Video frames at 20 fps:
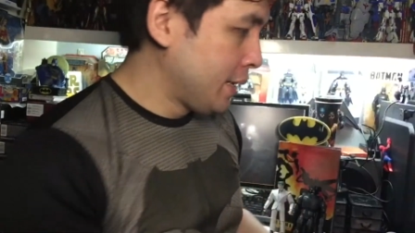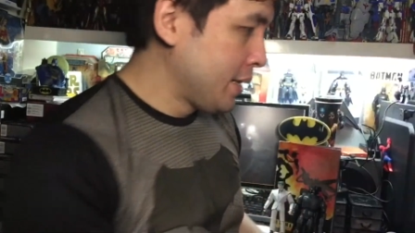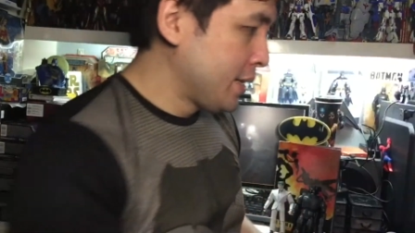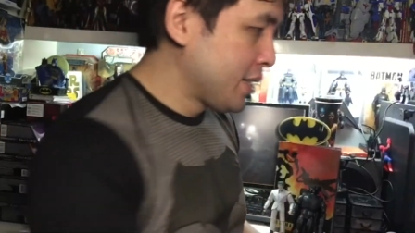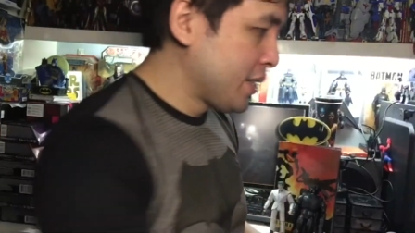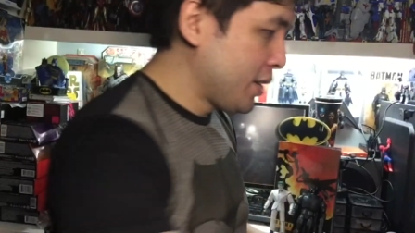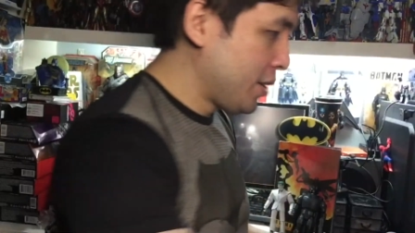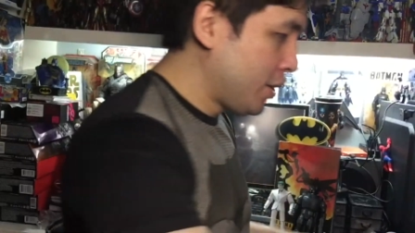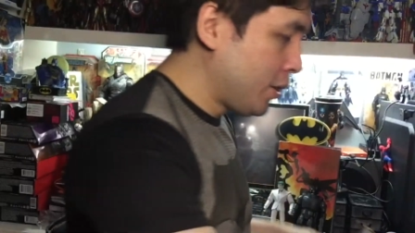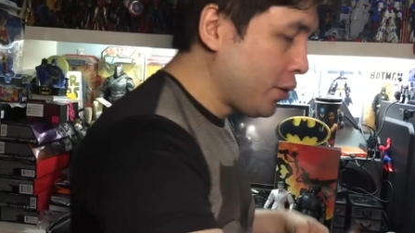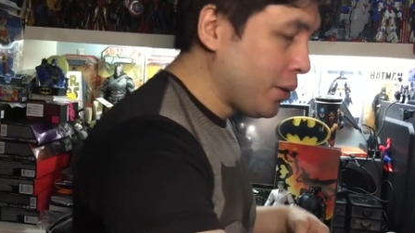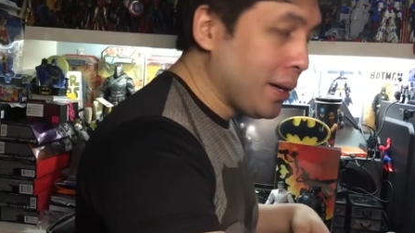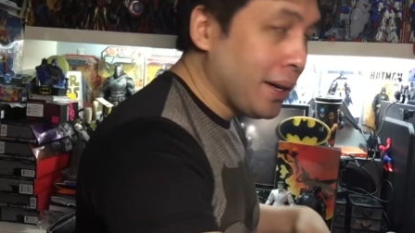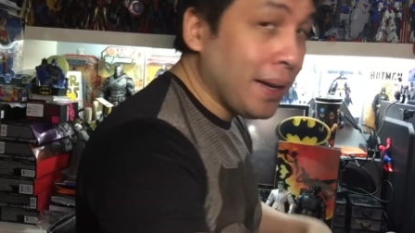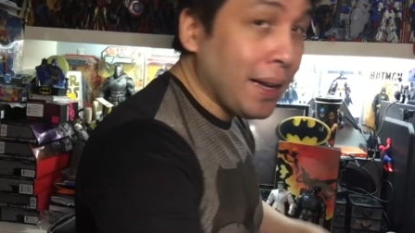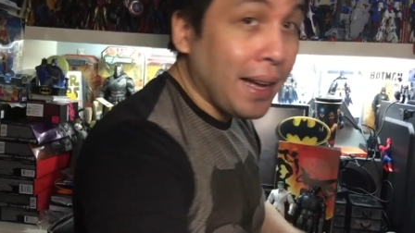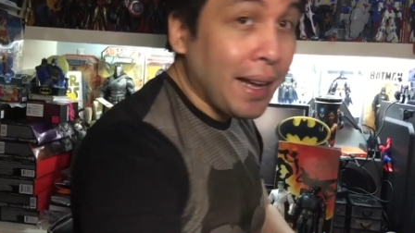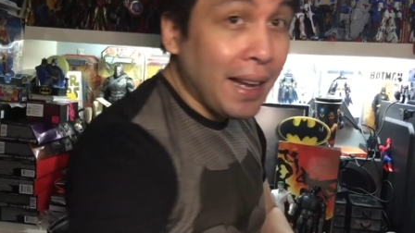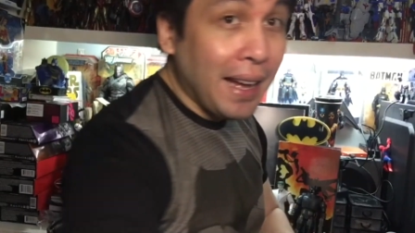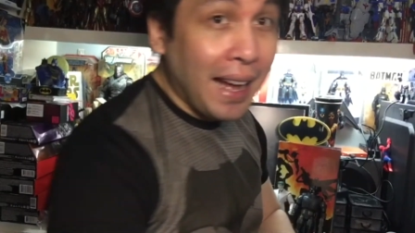So,
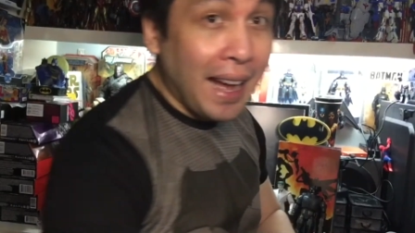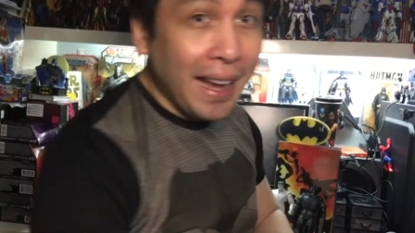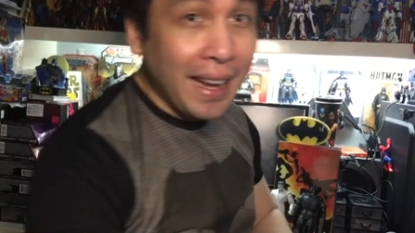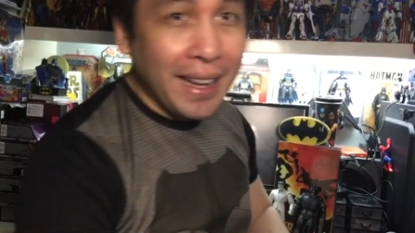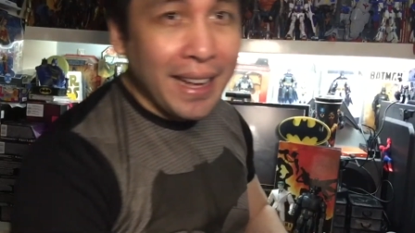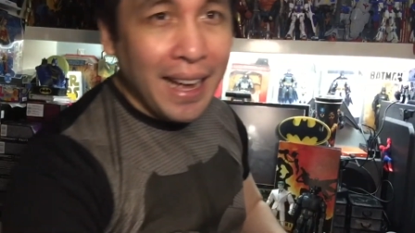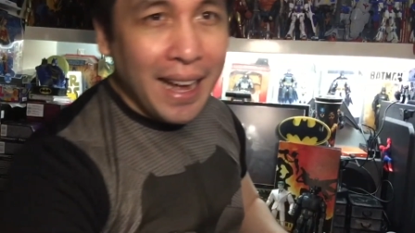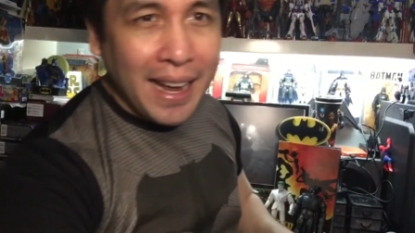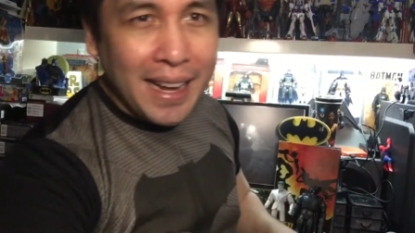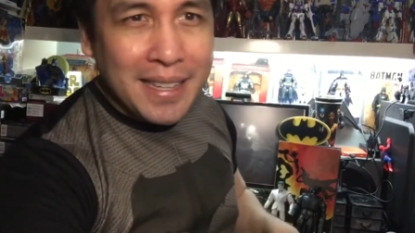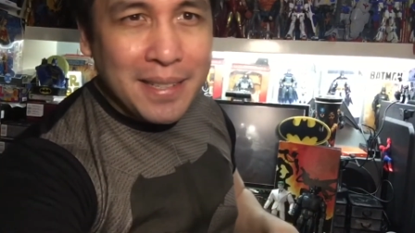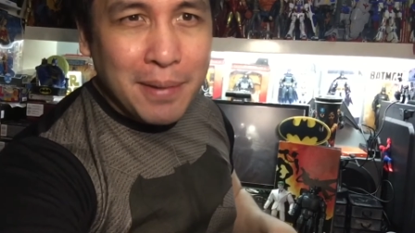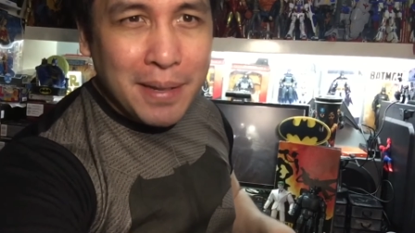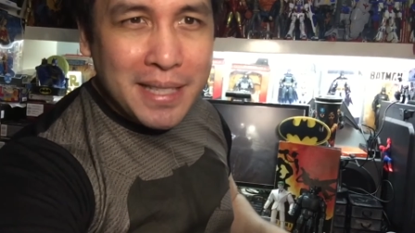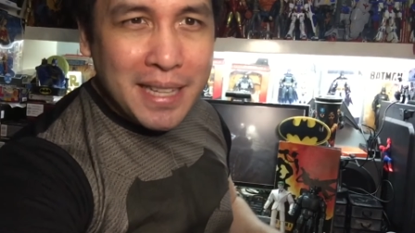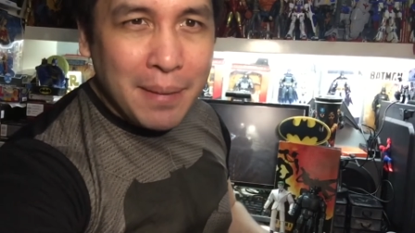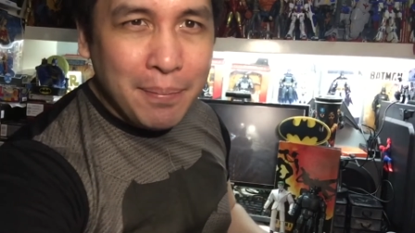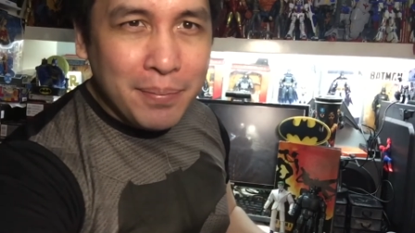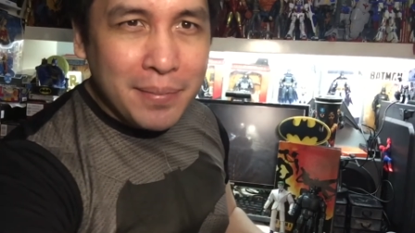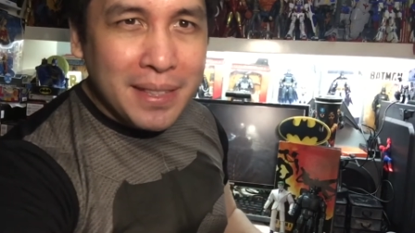hi guys,
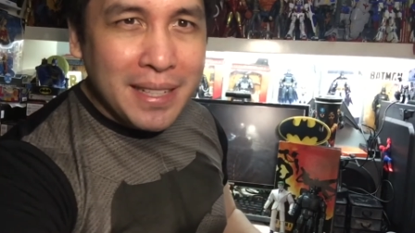what's up?